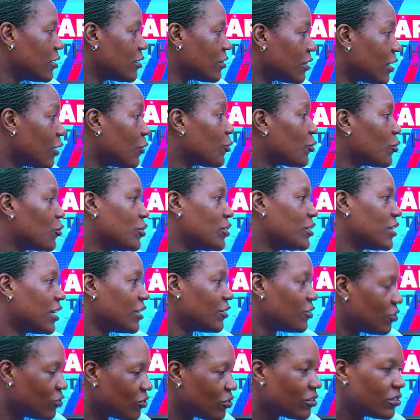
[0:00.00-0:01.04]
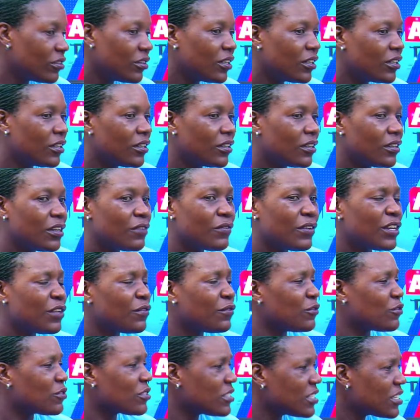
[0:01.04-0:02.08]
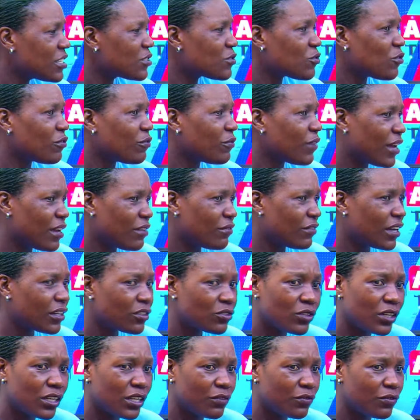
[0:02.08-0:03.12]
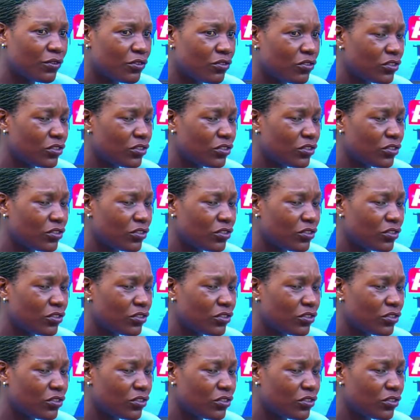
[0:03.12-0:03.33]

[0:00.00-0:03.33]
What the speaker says: the road, and even if you're 6 or 5. Actually, if you